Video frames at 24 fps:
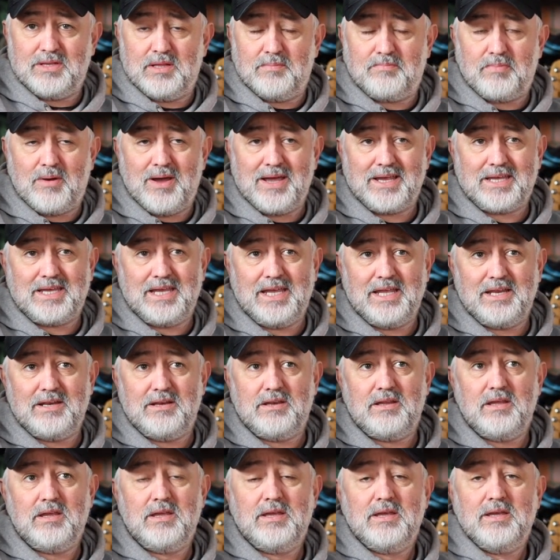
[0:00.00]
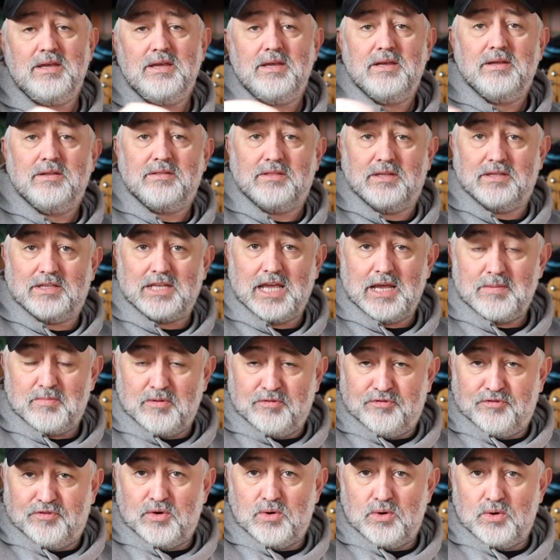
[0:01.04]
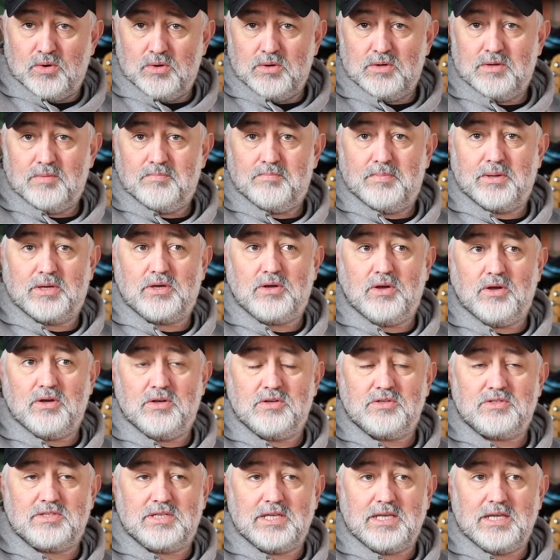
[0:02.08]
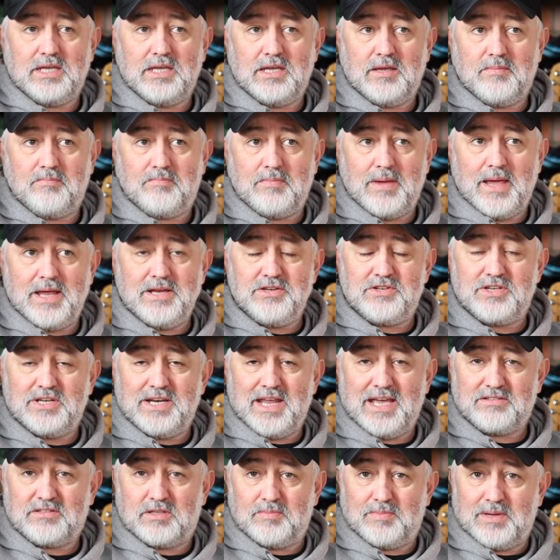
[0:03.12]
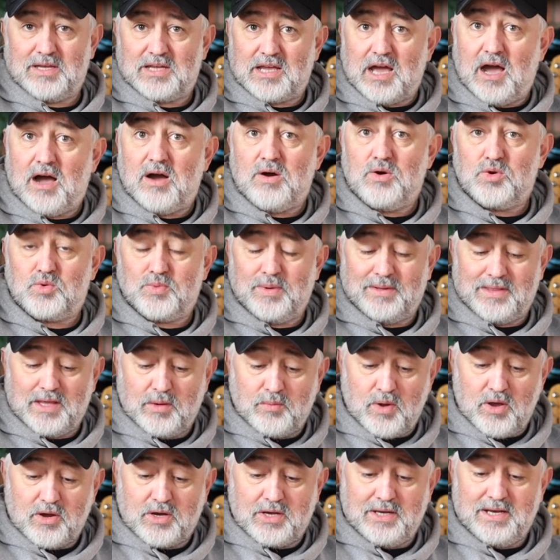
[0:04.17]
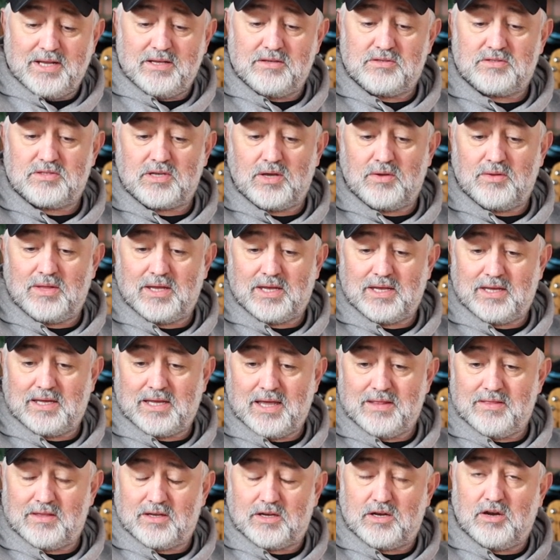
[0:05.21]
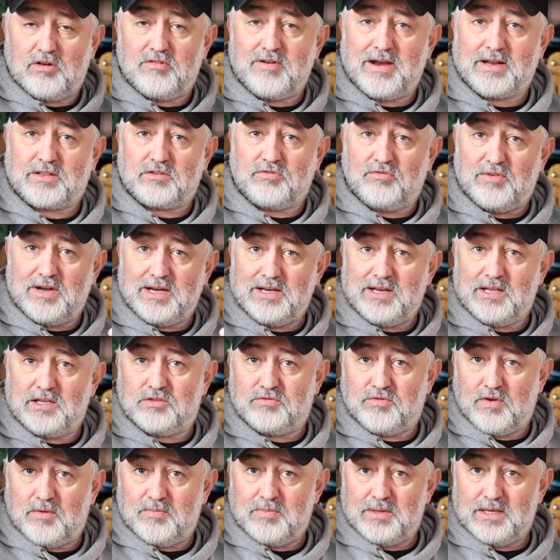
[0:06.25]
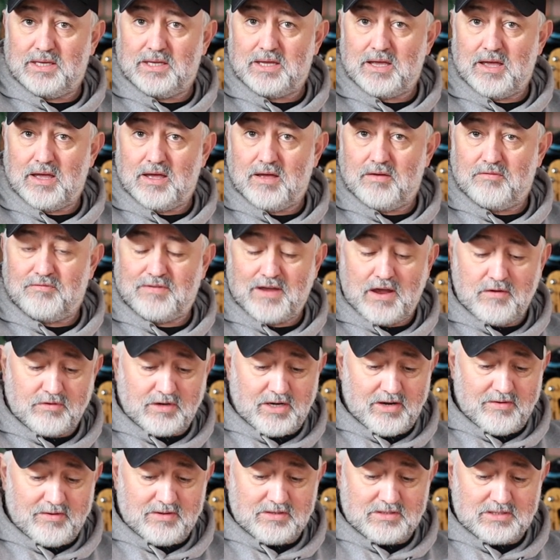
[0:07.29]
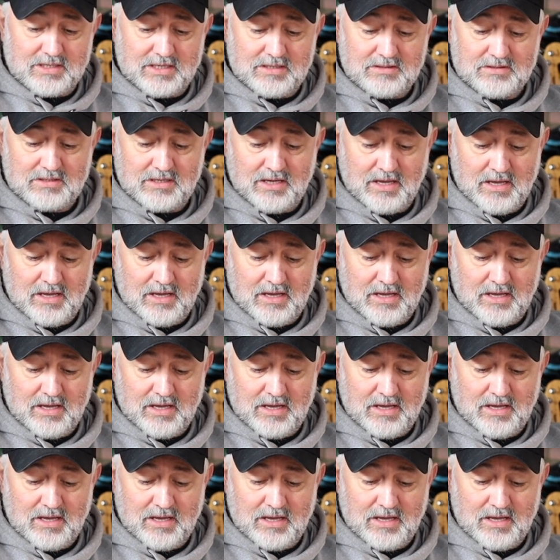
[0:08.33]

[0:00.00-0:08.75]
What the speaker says: the bike in the day before, because the engine has to be cold when they work on it, so they get the correct readings from the valve clearances.